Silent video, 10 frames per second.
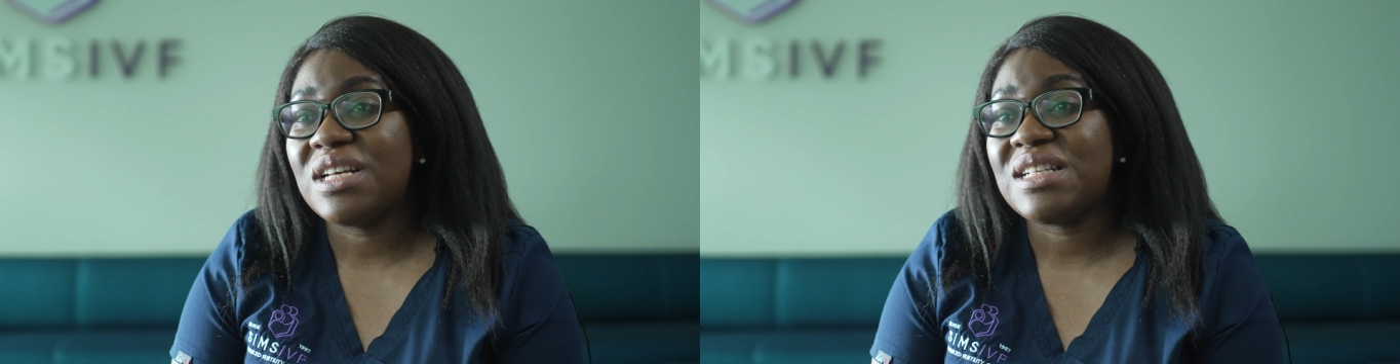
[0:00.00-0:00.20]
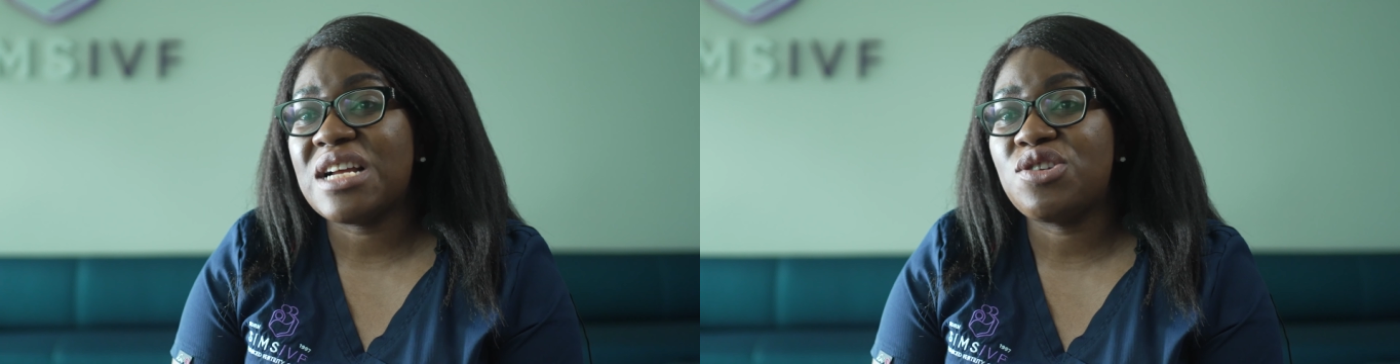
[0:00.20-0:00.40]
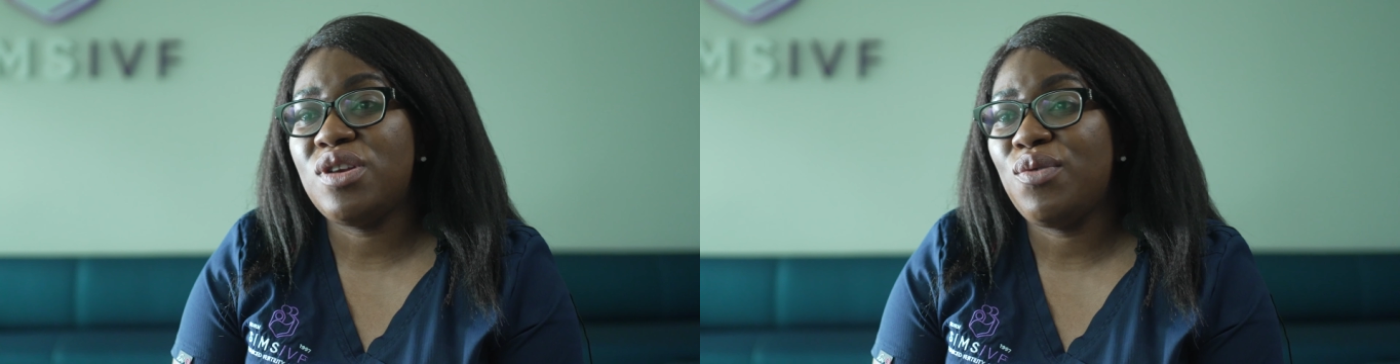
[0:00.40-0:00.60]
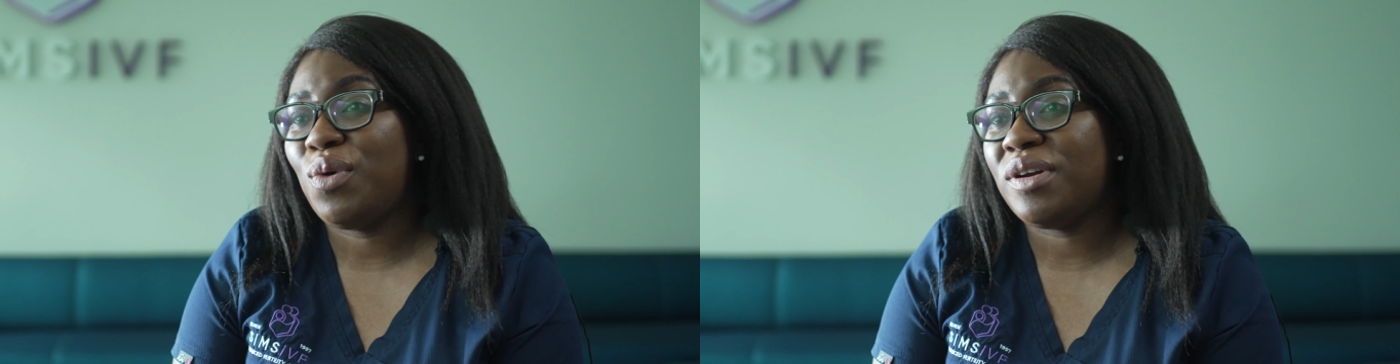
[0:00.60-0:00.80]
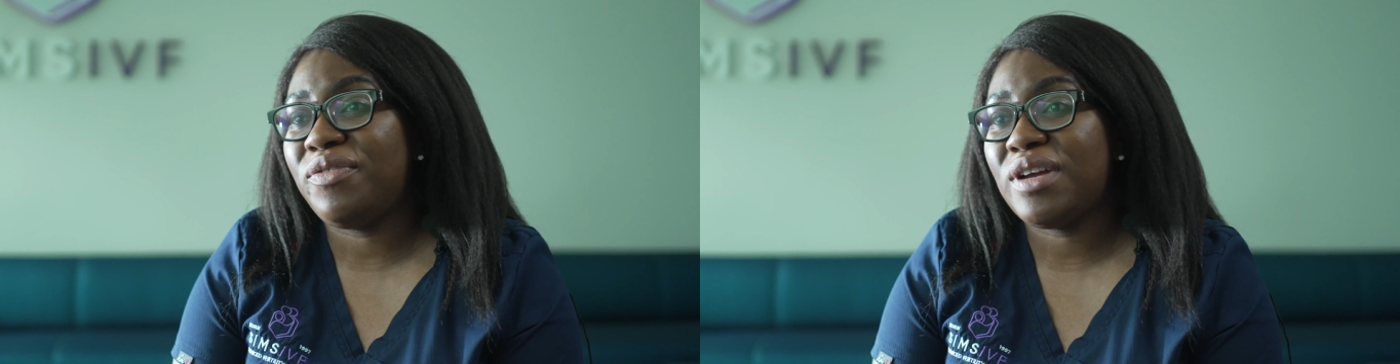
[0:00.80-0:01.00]
it's actually
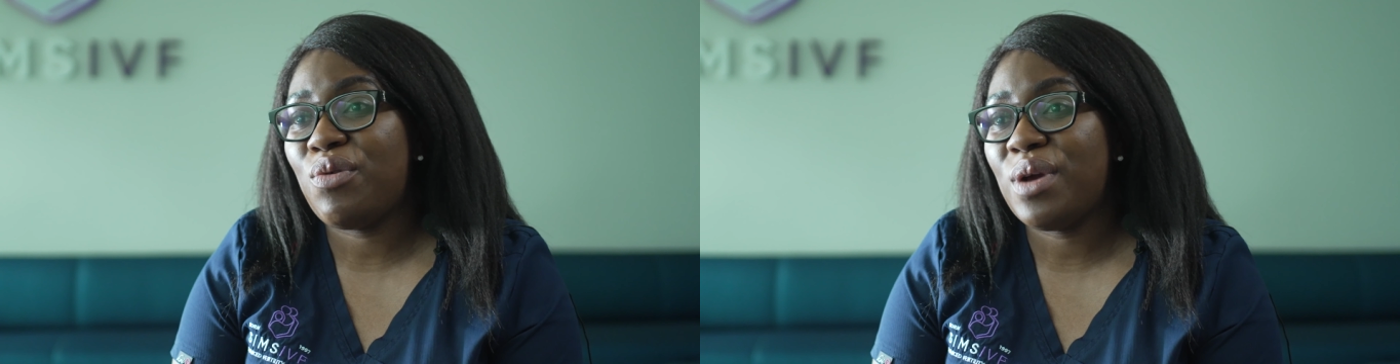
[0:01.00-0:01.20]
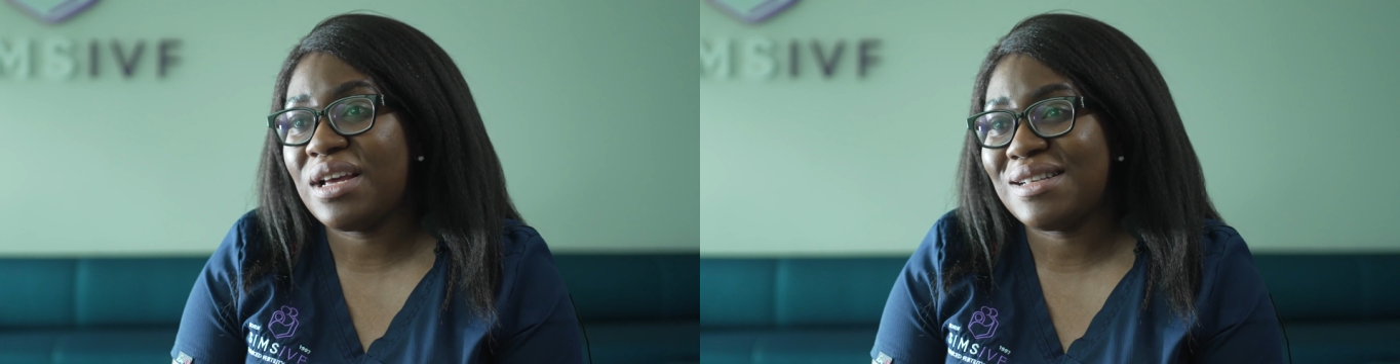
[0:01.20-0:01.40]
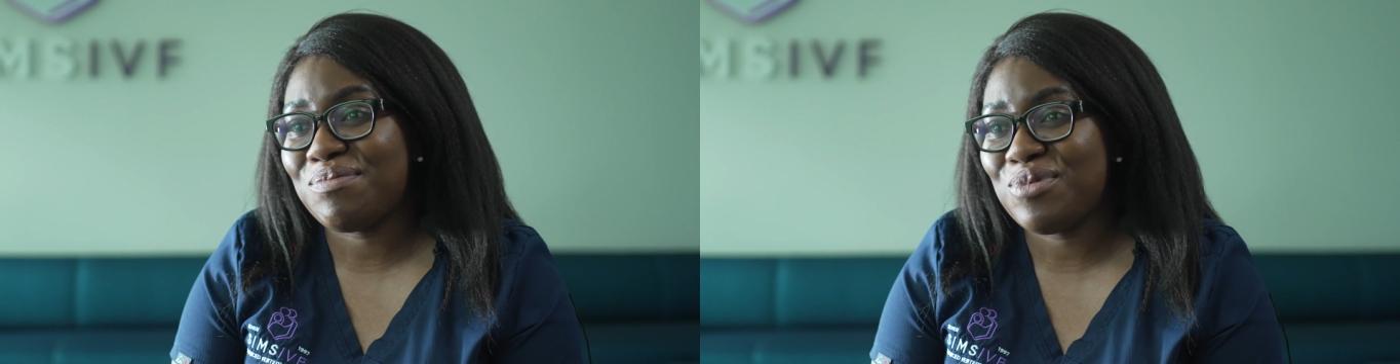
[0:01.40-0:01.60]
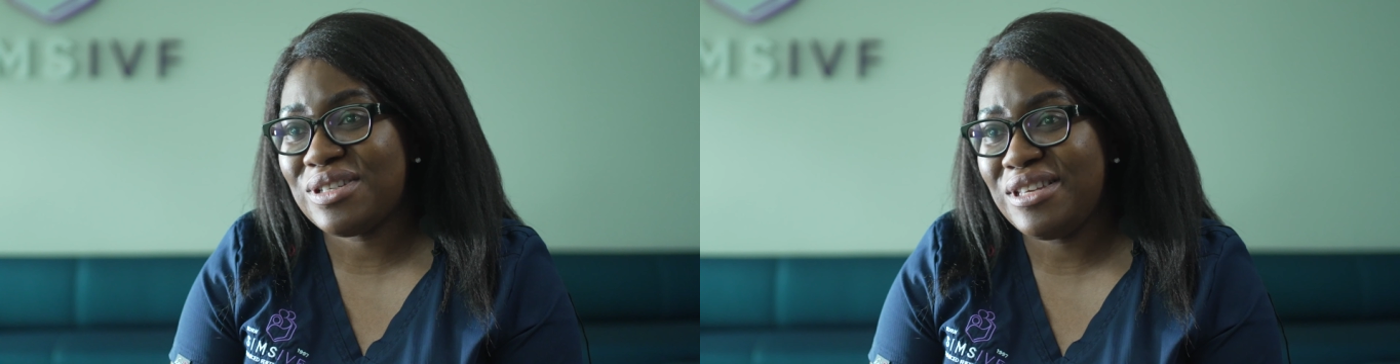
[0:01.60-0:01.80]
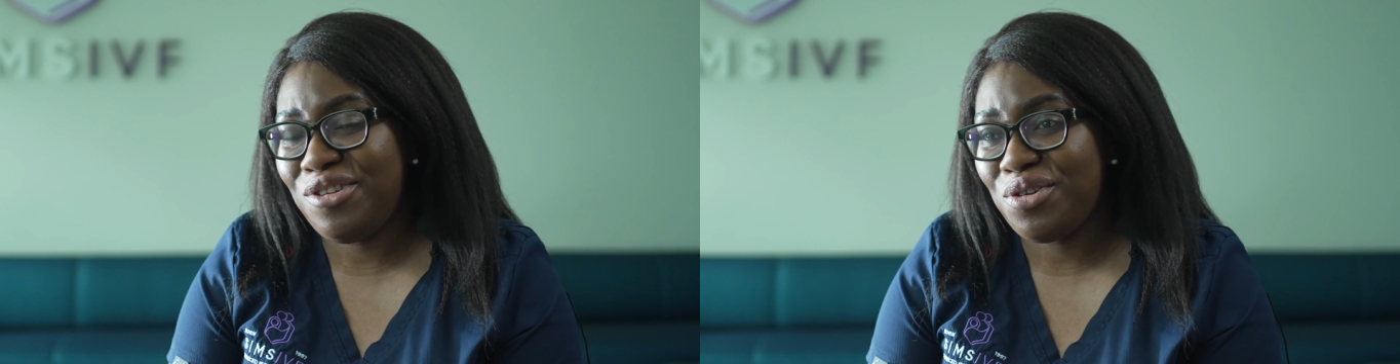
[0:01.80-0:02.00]
one of the quickest
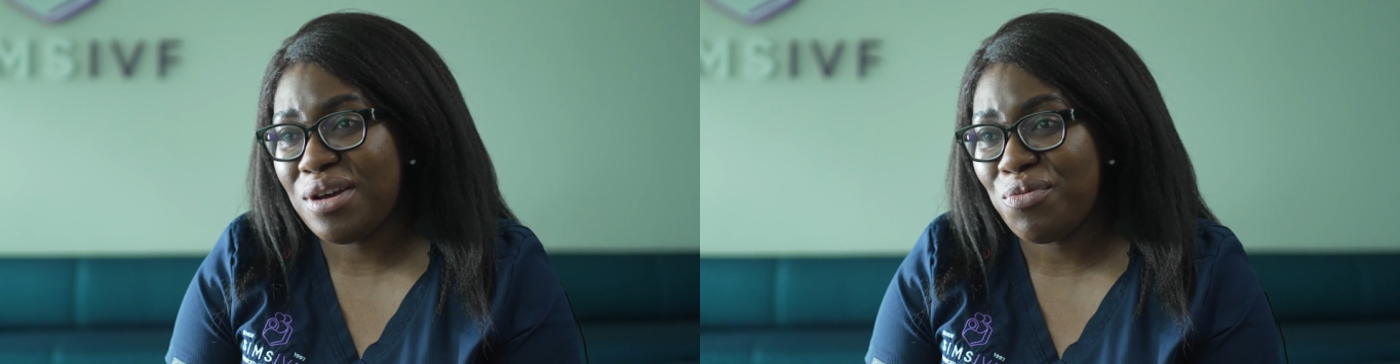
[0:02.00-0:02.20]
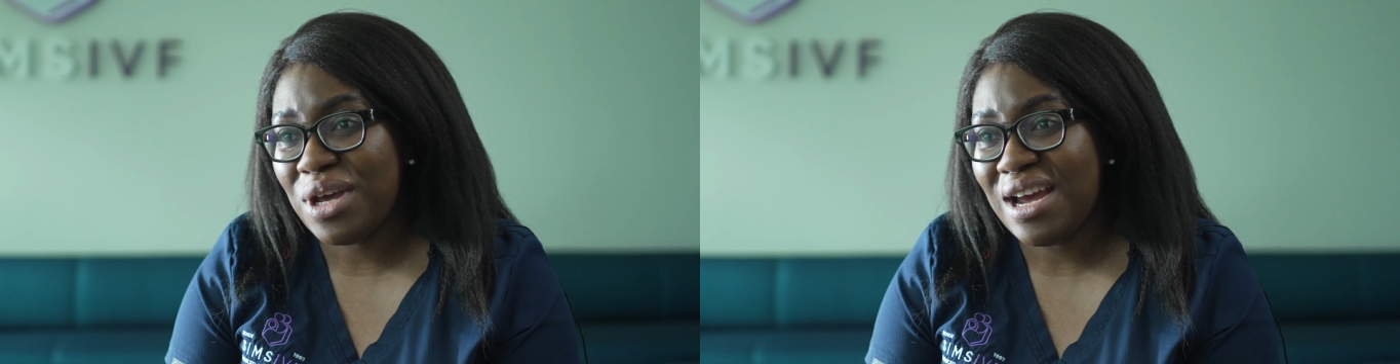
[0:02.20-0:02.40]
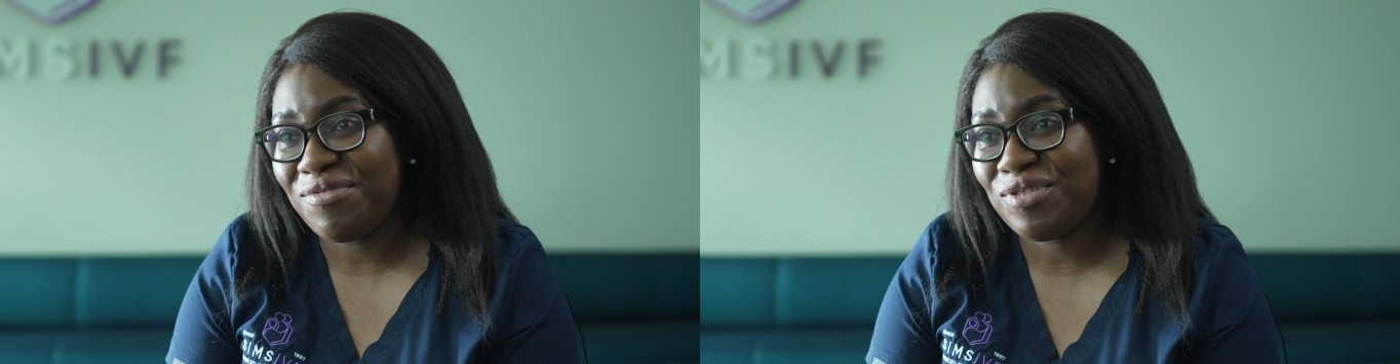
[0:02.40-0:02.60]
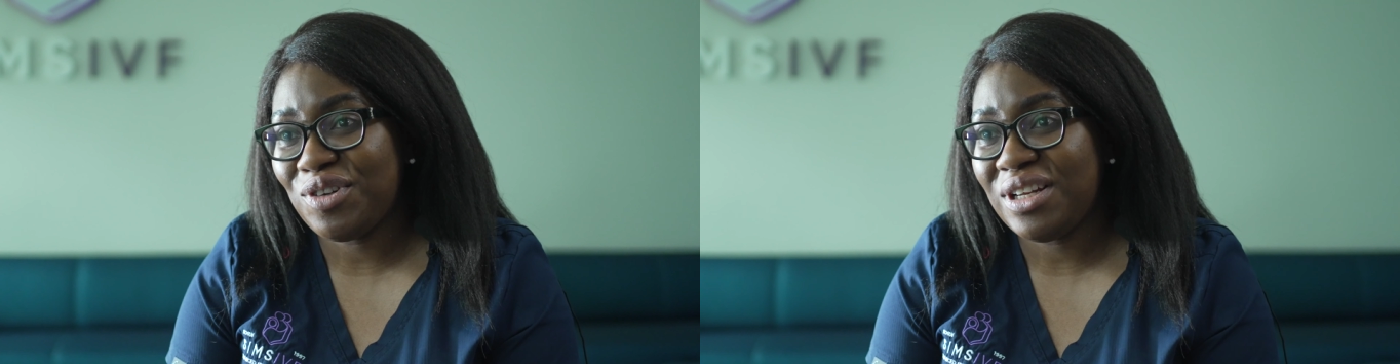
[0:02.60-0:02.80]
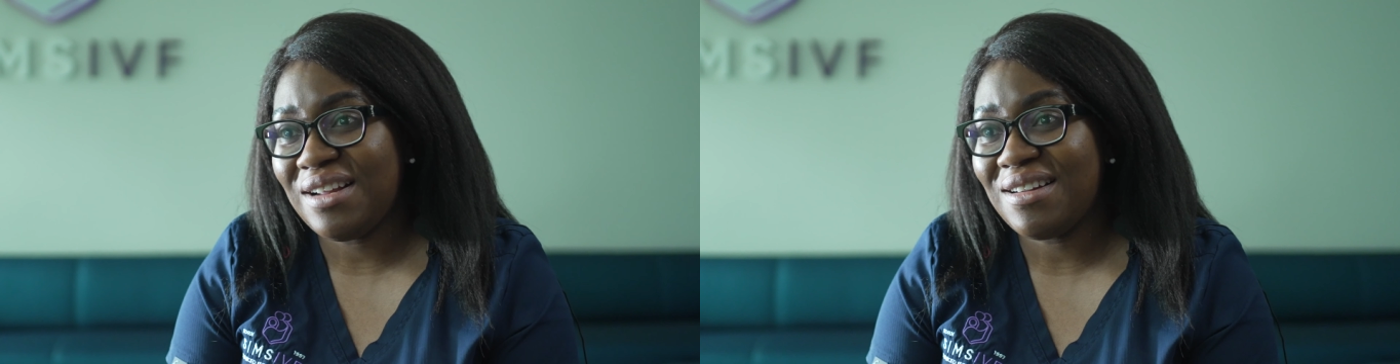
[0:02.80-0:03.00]
procedures that we have
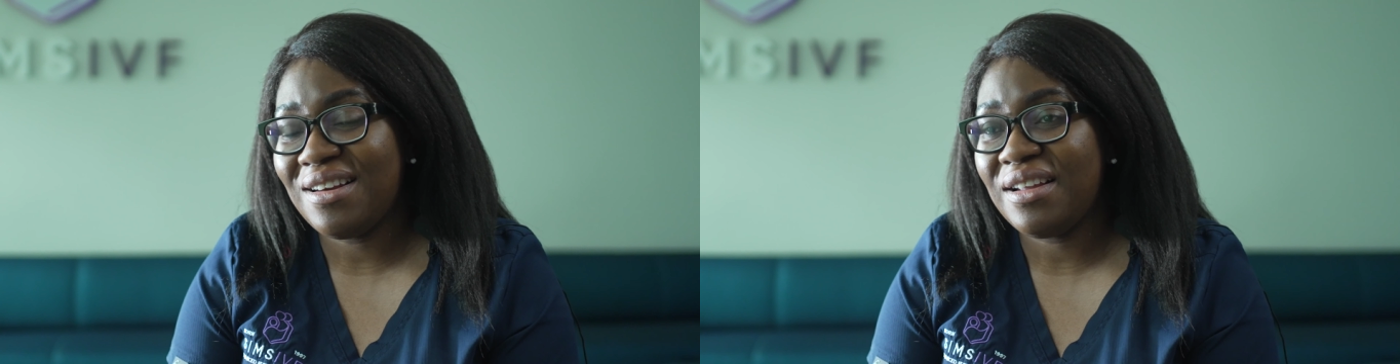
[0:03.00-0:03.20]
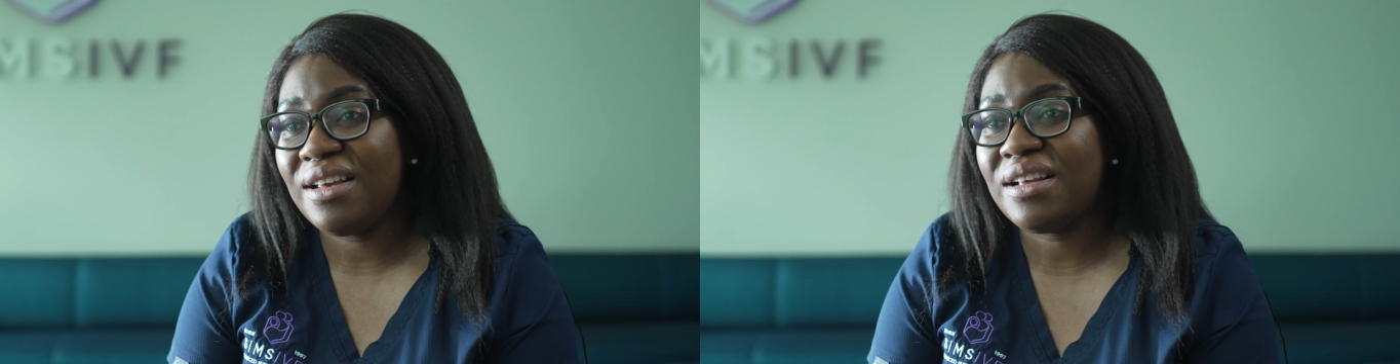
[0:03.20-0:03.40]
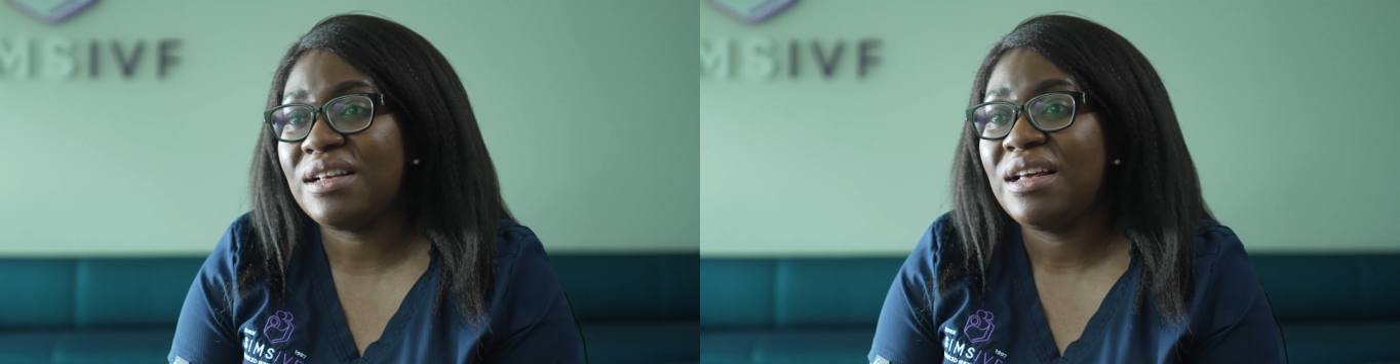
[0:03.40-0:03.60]
done in our clinic.